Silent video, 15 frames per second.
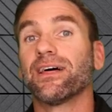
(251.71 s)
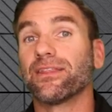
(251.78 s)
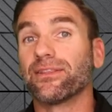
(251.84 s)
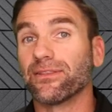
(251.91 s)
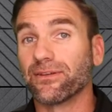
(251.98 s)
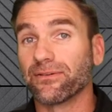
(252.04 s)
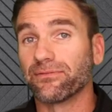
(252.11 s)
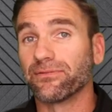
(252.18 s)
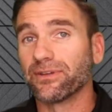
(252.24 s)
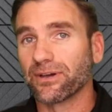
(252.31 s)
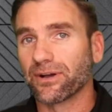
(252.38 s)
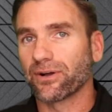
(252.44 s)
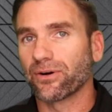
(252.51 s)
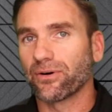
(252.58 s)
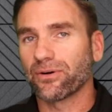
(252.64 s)
the
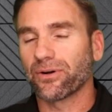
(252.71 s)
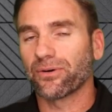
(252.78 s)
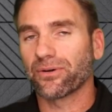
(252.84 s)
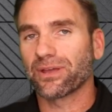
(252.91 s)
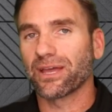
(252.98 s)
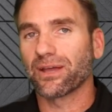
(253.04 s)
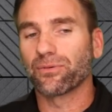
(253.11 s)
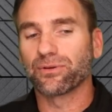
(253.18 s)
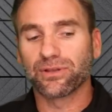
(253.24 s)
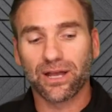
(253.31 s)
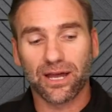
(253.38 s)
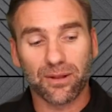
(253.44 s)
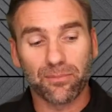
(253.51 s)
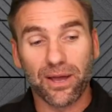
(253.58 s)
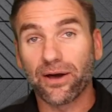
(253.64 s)
vehicle, okay? When you
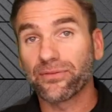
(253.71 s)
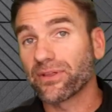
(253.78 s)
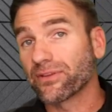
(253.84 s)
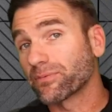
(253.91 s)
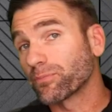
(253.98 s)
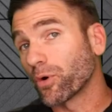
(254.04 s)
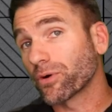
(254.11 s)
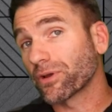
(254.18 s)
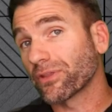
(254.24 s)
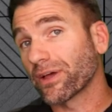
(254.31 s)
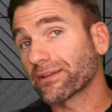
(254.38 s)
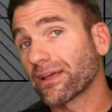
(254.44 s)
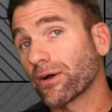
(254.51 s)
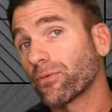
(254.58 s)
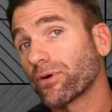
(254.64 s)
got a mount that's broken
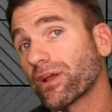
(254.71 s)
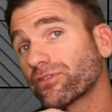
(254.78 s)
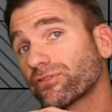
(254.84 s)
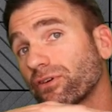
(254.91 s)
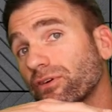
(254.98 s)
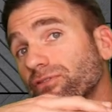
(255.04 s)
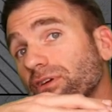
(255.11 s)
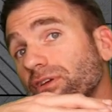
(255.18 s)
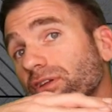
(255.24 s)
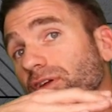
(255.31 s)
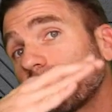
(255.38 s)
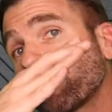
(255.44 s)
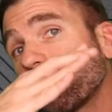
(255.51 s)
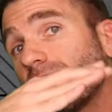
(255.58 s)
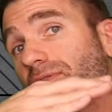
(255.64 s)
like that one I showed
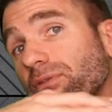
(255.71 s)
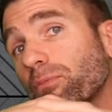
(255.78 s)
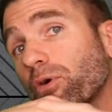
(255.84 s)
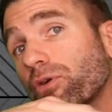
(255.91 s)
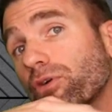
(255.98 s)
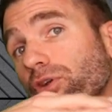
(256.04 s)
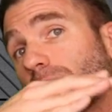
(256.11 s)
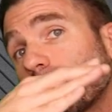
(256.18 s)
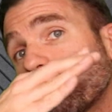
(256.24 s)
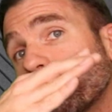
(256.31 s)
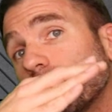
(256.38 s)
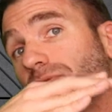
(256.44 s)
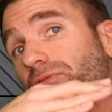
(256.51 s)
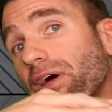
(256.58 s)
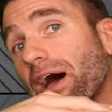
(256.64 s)
you, if the motor normally
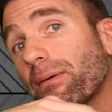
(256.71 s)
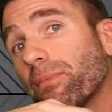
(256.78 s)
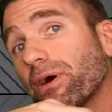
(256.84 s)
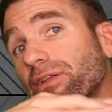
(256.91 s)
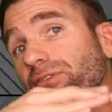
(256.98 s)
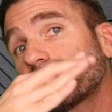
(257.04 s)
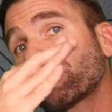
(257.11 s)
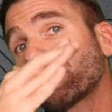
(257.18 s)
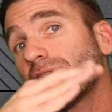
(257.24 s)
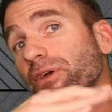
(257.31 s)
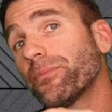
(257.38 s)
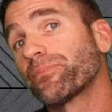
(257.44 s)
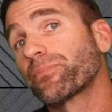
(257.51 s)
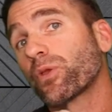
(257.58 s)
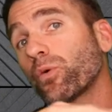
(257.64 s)
moves that much,
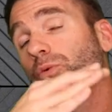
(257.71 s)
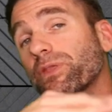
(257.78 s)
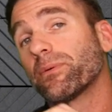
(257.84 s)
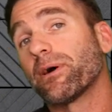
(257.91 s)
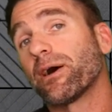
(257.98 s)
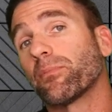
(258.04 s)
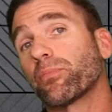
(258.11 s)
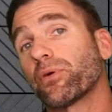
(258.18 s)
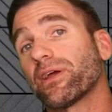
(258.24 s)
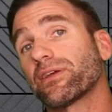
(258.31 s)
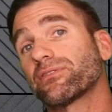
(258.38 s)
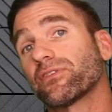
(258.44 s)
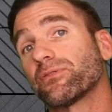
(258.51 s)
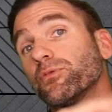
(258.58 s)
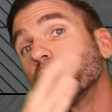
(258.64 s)
when the mount
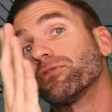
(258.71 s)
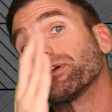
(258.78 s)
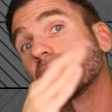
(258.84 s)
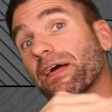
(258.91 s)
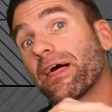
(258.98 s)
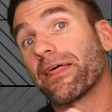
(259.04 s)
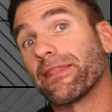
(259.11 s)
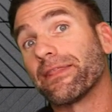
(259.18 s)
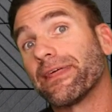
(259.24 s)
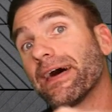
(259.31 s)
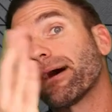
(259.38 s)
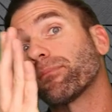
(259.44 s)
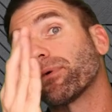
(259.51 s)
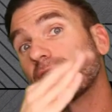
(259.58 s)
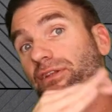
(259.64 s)
breaks, it's moving
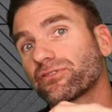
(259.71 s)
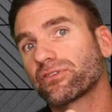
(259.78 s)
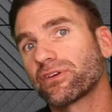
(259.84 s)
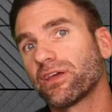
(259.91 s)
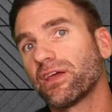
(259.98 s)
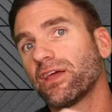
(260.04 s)
that much.